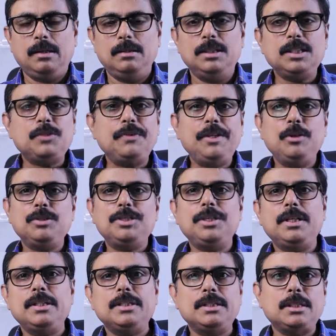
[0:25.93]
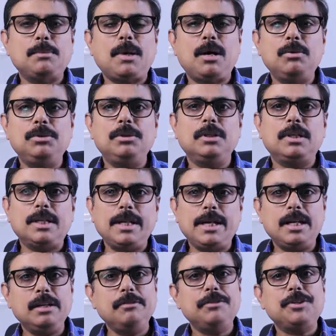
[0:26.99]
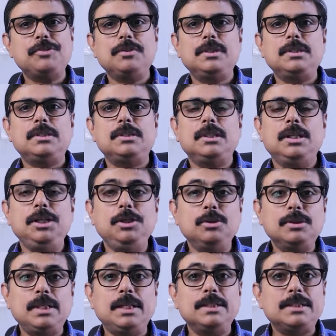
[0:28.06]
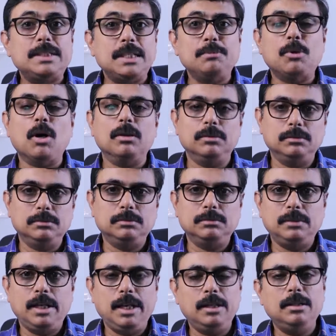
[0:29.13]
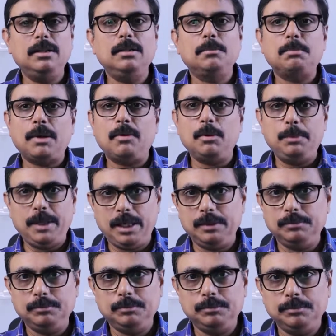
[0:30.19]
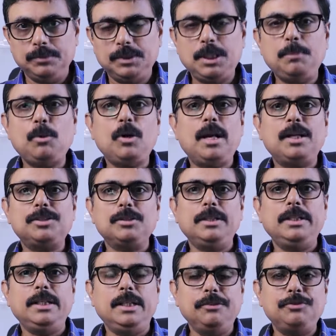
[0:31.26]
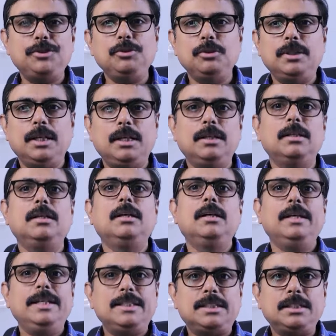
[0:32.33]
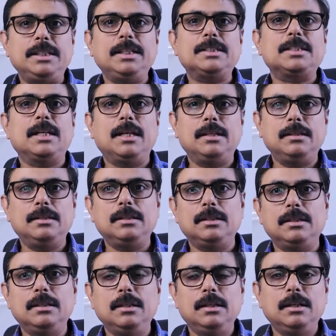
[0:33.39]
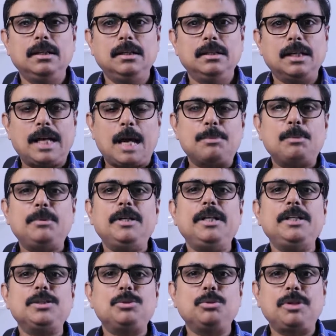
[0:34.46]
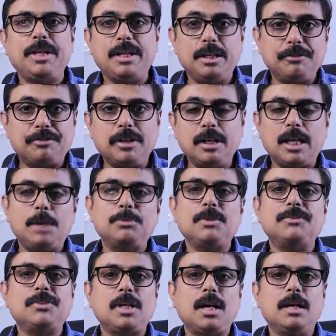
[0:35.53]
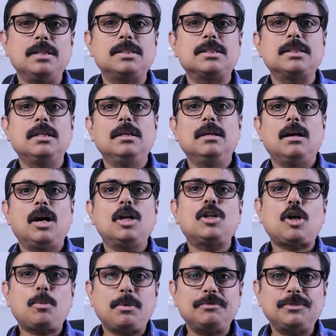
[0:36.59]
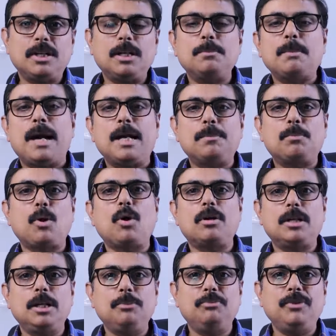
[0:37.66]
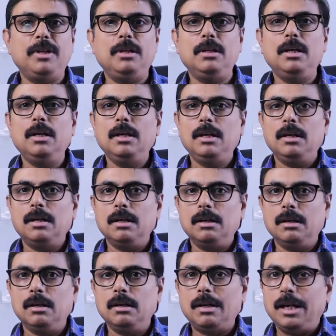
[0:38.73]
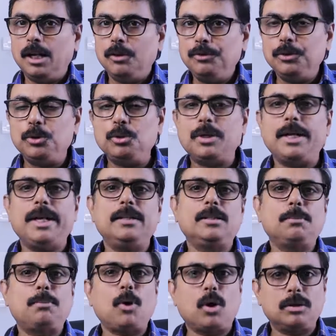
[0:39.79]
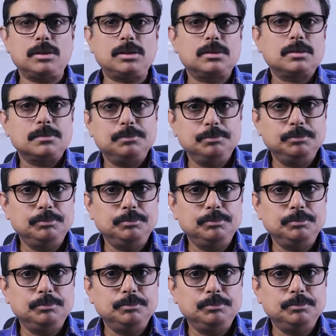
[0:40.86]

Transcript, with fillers: This video series is about creating visuals using Seaborn in Power BI. Seaborn actually gives you the aesthetics and the capabilities to create different types of charts. On top of that, matplotlib will allow you to create the plots.